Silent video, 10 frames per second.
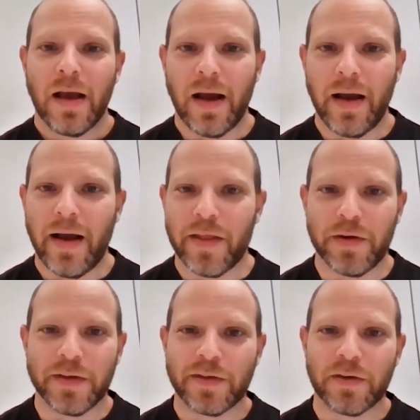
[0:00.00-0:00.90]

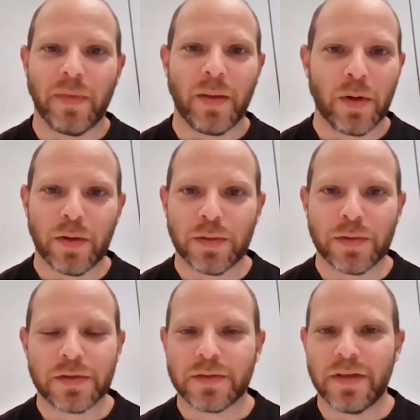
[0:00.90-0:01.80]
Either internal
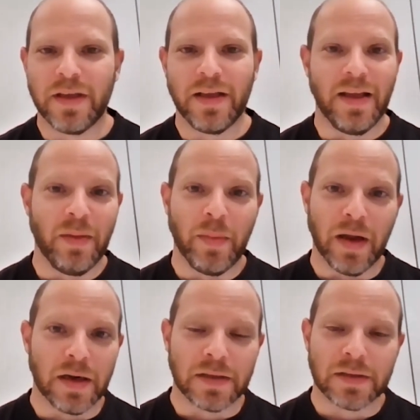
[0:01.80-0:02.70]
memos,
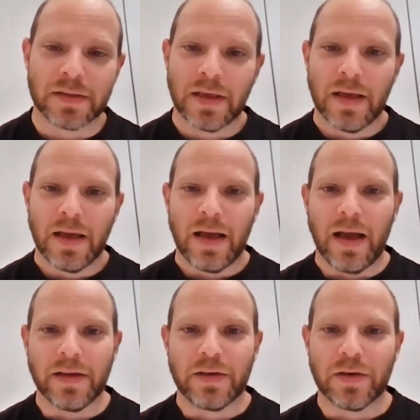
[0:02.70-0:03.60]

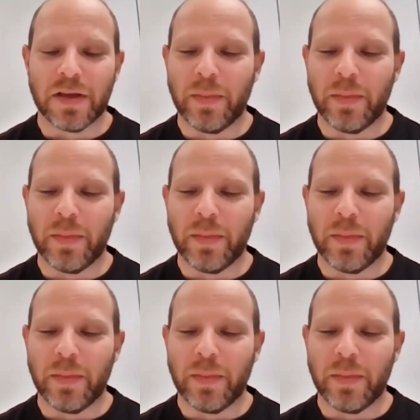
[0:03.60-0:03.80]
internal